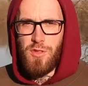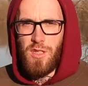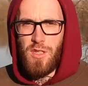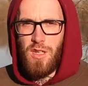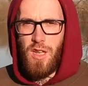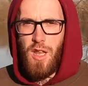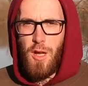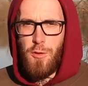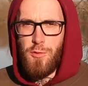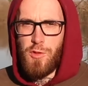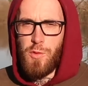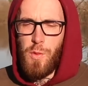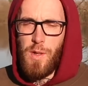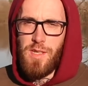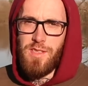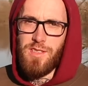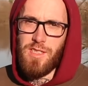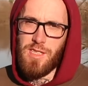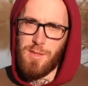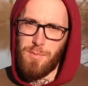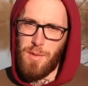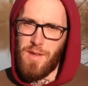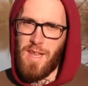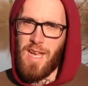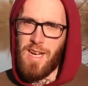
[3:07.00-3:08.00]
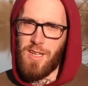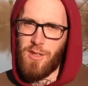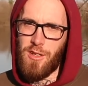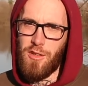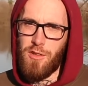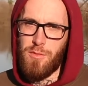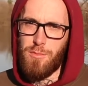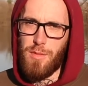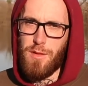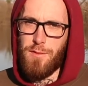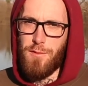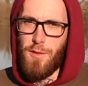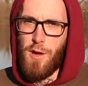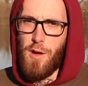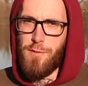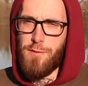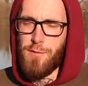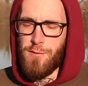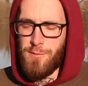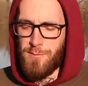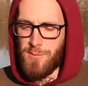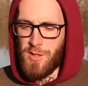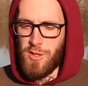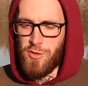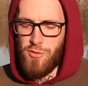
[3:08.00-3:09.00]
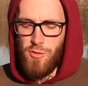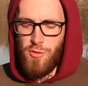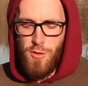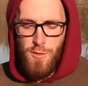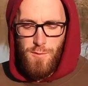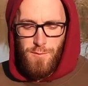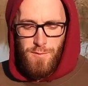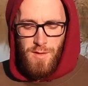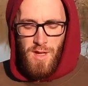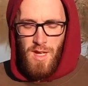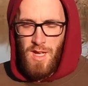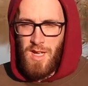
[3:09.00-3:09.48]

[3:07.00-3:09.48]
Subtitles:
and low 20s, but that couldn't be further from the truth.